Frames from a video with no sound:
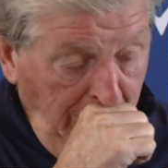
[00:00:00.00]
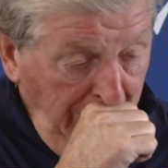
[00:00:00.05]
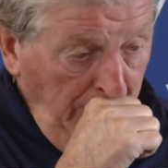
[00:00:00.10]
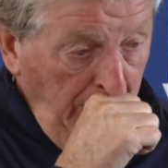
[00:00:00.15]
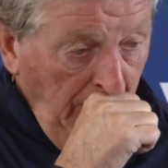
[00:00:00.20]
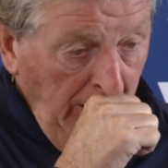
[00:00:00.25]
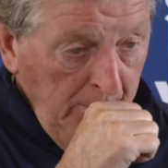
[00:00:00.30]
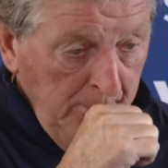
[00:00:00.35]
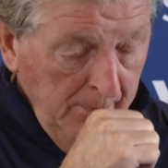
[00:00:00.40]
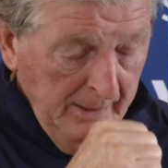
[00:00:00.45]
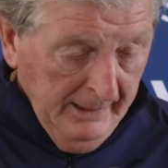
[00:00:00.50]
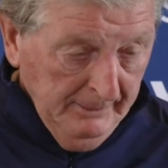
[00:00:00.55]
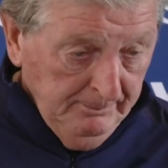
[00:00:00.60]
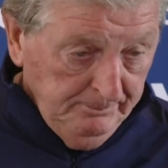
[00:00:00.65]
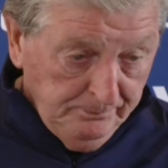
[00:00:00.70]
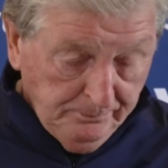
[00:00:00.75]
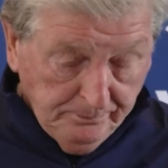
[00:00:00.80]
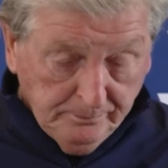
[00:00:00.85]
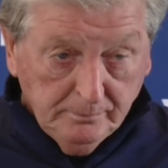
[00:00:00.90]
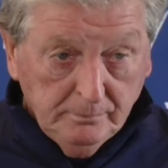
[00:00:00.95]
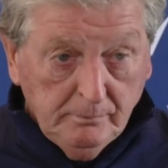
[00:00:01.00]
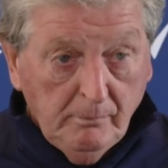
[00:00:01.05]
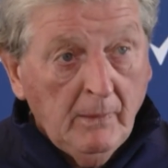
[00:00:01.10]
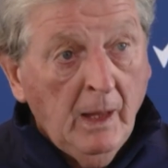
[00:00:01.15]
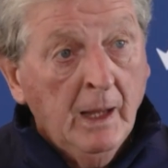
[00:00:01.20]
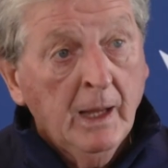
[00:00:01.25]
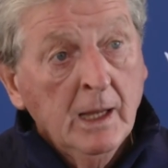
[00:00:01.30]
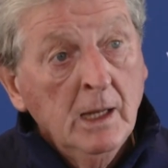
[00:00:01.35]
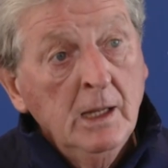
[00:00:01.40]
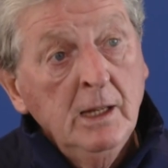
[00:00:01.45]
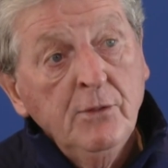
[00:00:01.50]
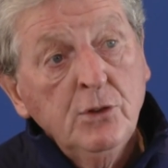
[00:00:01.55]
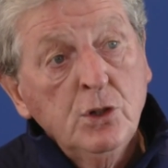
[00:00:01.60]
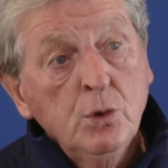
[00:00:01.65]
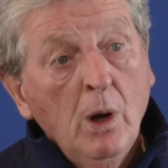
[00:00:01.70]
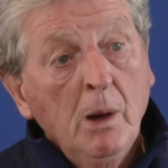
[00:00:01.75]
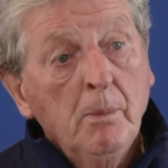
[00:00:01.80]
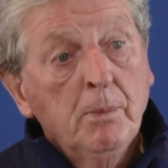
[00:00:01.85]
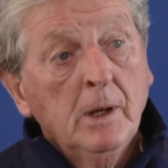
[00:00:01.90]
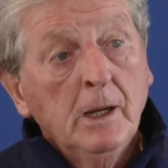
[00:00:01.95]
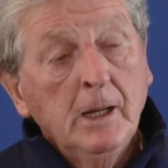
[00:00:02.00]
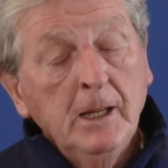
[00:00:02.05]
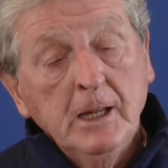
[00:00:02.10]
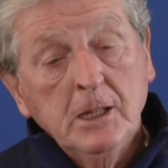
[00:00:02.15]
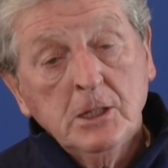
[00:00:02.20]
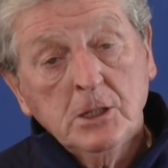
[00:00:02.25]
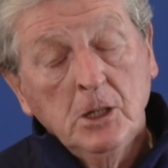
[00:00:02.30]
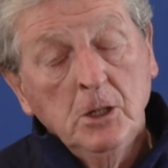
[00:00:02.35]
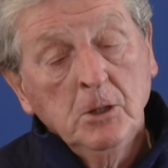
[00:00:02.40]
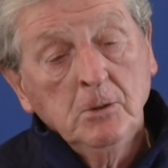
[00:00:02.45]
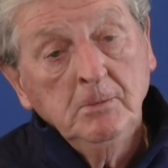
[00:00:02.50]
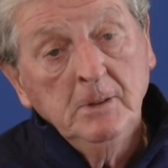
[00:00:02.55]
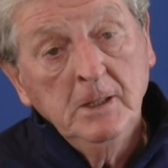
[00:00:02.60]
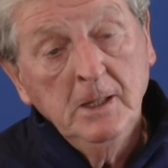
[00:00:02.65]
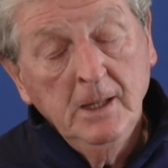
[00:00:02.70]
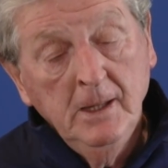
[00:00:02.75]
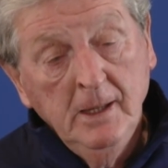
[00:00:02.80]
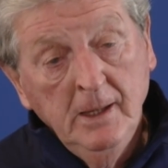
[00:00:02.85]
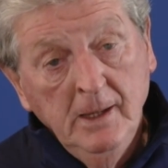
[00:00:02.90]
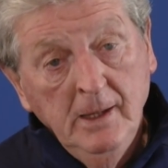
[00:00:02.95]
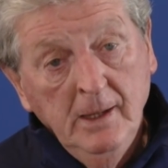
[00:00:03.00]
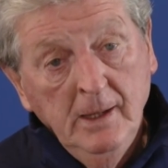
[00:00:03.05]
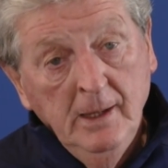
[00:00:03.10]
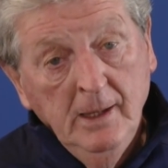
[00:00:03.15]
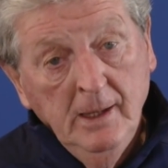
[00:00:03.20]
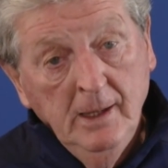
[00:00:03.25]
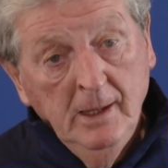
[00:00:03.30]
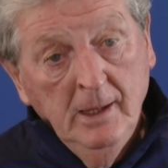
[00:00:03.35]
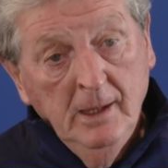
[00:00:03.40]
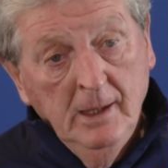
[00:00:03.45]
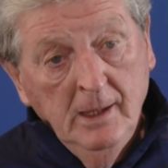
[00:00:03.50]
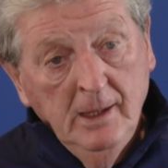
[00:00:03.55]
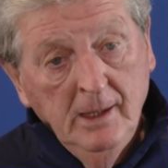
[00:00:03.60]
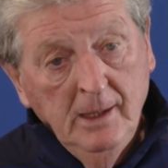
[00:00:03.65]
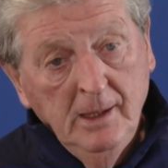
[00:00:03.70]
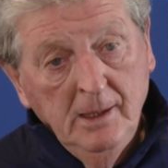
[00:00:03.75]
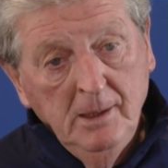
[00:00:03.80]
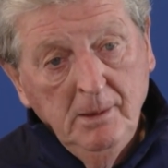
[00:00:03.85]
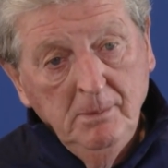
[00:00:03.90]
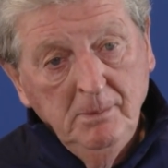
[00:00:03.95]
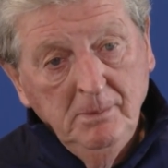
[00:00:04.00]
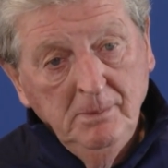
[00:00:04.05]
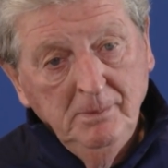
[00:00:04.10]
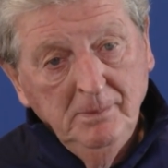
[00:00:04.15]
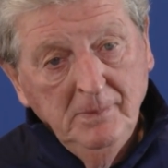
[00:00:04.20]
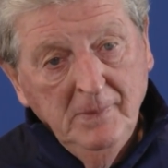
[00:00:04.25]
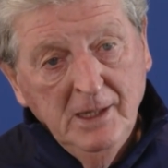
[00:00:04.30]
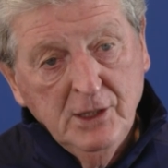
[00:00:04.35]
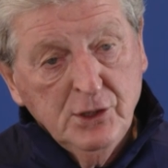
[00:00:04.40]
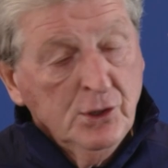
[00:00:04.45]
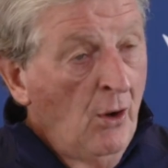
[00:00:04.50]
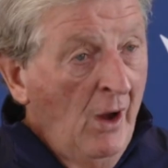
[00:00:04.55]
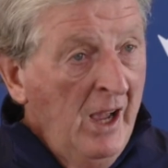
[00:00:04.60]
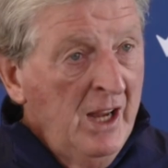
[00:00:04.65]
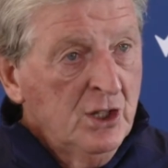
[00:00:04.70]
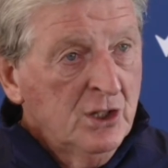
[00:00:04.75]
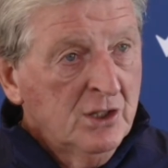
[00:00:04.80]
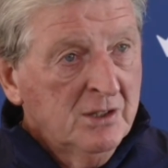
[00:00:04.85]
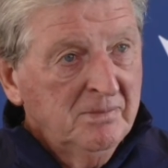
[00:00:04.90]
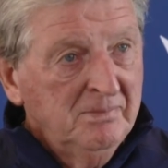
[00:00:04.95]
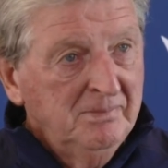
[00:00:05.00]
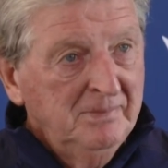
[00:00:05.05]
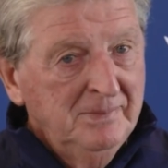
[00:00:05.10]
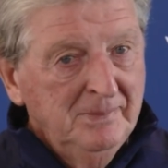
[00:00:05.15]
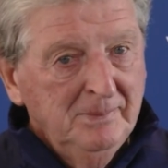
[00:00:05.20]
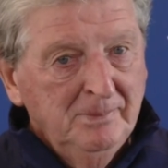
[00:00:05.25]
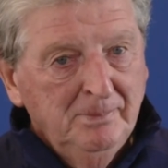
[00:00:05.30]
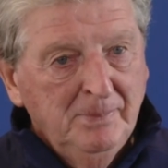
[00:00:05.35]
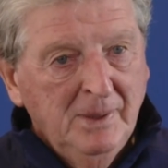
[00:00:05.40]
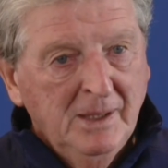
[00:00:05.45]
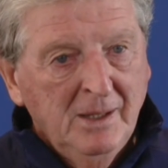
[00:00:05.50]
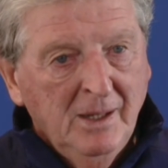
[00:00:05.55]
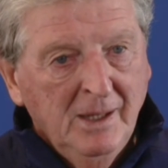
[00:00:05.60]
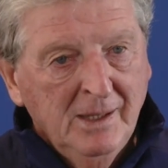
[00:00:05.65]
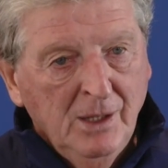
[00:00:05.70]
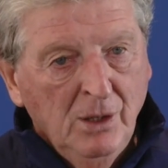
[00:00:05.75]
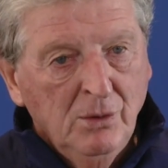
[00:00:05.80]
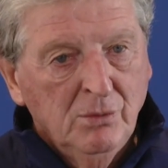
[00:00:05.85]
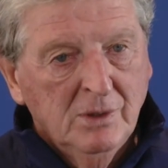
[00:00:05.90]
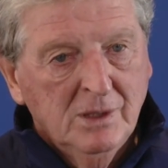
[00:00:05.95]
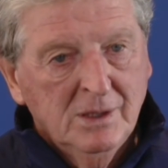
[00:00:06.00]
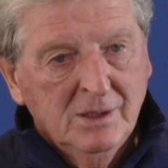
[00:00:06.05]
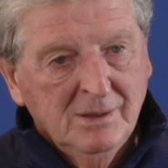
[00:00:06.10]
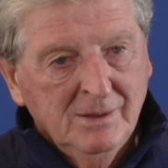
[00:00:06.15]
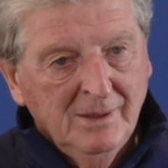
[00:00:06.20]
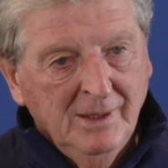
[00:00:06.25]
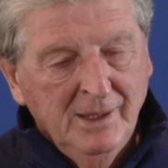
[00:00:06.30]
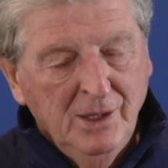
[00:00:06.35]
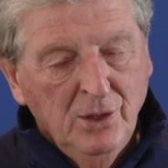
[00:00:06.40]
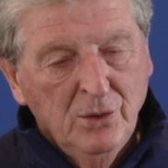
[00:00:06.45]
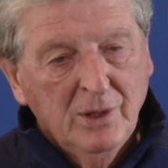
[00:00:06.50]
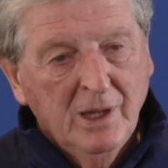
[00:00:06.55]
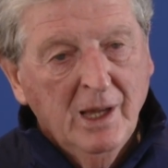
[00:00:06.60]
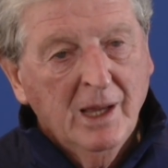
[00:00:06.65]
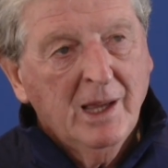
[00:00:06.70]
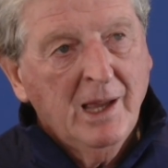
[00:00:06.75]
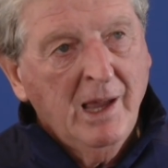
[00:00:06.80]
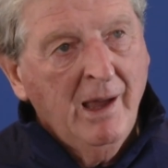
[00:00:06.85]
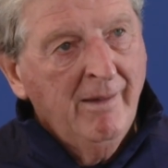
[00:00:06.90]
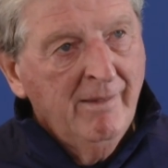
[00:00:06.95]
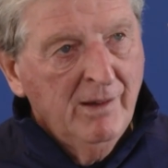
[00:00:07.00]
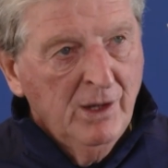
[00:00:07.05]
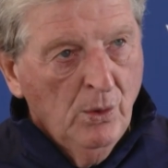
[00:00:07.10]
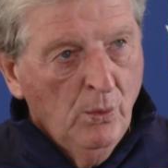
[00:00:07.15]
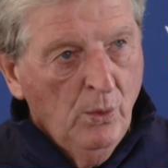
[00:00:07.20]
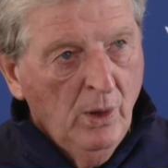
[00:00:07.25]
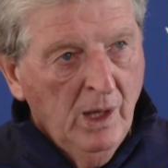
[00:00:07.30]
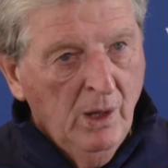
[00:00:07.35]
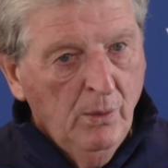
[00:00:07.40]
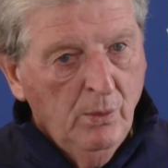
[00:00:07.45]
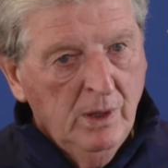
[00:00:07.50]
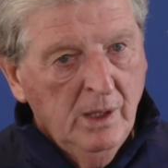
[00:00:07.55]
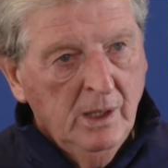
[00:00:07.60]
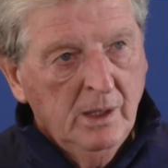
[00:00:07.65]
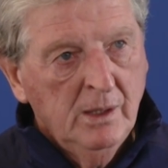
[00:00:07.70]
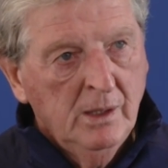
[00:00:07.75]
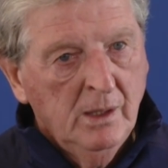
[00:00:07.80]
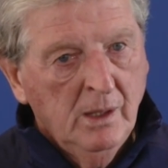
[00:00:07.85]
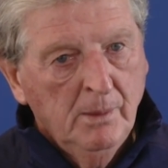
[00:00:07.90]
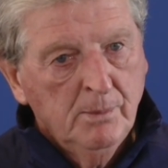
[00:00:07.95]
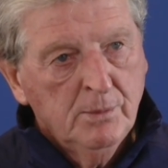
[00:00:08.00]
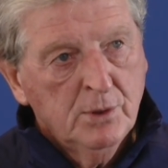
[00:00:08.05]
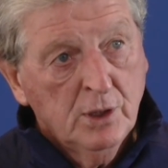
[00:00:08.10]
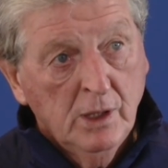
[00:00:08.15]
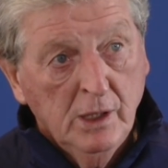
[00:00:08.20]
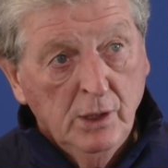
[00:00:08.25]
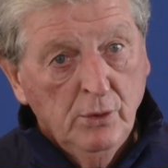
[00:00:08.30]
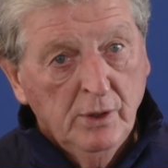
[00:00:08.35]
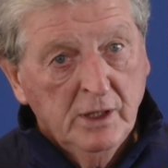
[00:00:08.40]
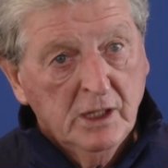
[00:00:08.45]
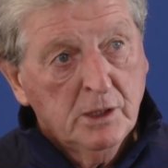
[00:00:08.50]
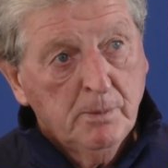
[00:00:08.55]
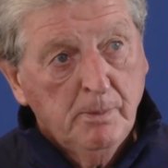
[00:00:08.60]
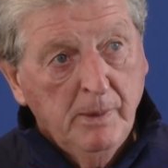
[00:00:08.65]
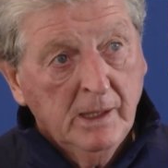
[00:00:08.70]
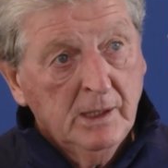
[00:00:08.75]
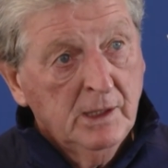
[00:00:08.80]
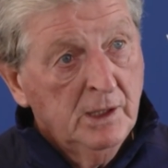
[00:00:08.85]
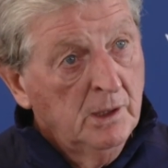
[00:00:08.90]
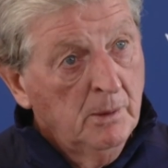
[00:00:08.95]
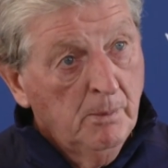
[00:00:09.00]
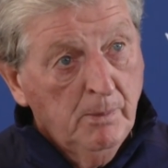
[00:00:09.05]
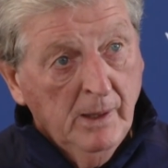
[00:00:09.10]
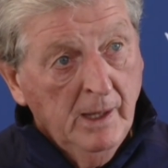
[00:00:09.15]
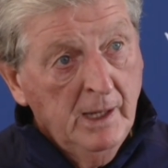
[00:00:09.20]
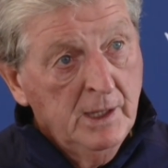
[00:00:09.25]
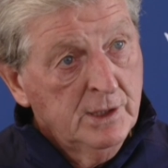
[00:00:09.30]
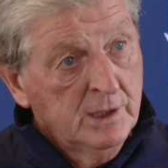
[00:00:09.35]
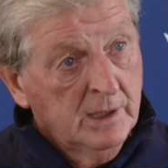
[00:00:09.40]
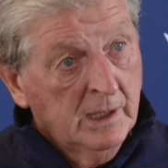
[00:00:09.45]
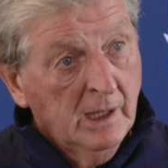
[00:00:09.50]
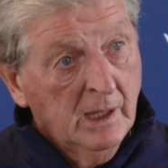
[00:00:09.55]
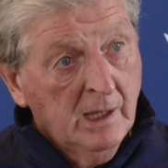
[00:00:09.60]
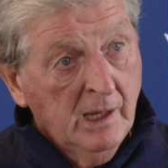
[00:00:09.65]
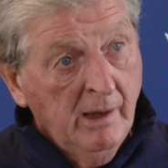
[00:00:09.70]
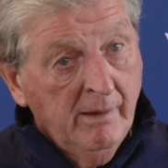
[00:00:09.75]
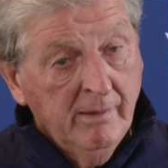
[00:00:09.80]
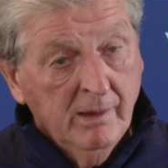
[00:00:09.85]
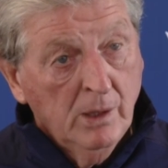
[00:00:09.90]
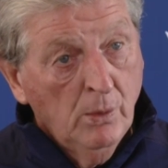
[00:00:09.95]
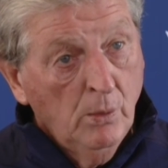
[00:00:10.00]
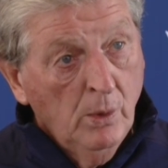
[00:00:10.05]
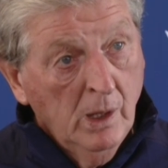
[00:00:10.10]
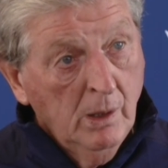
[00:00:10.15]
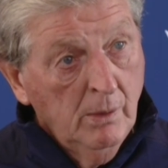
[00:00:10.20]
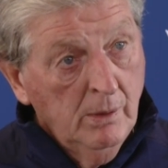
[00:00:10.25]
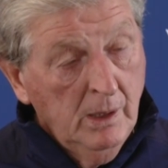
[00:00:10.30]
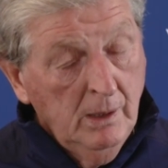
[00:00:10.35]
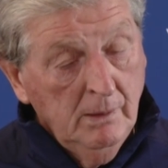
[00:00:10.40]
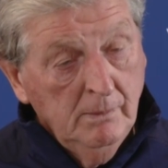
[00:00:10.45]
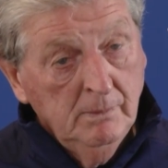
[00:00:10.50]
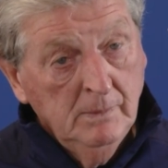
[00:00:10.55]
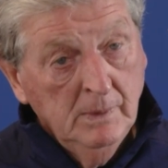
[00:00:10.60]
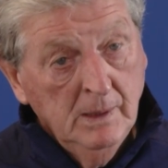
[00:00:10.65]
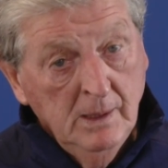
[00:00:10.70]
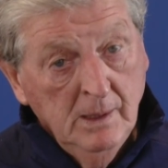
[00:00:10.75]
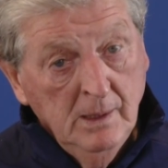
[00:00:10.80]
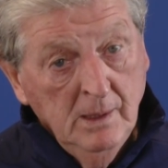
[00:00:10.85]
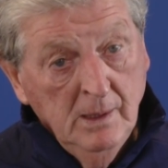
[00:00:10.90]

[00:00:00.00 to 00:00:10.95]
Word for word: Pardon me, can lift you up the league. So um, it's nice, but I don't I don't get carried away with it, and I'm certainly not expecting the players to get carried away with it.